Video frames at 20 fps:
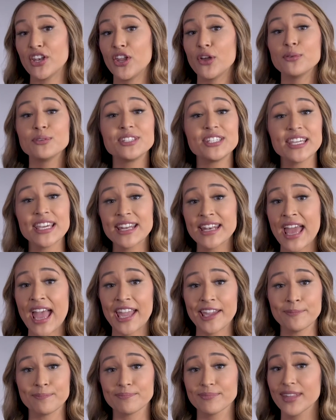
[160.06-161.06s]
no
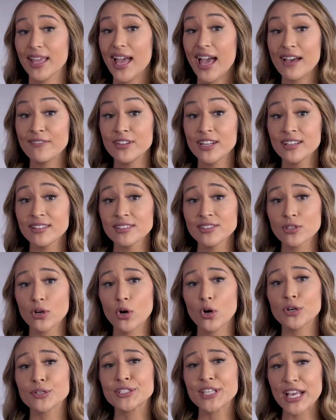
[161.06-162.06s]
DNA, evidence,
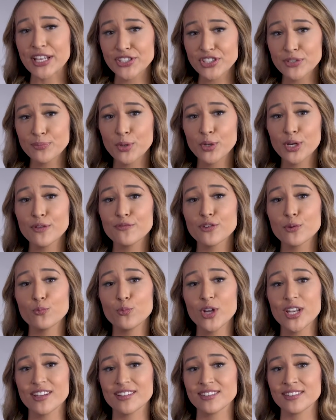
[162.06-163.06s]
or testimony from
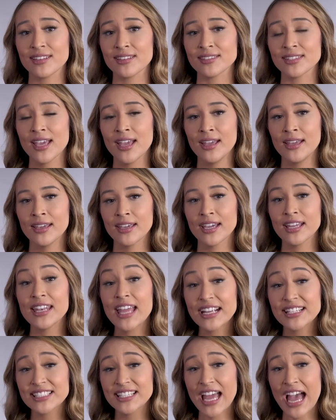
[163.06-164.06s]
witnesses
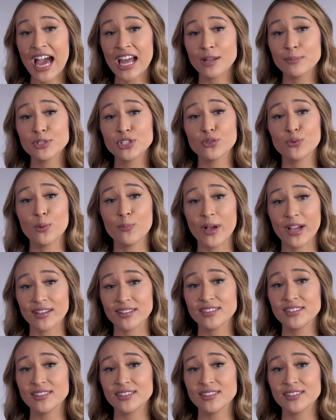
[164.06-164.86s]
connected Adam to Rebecca's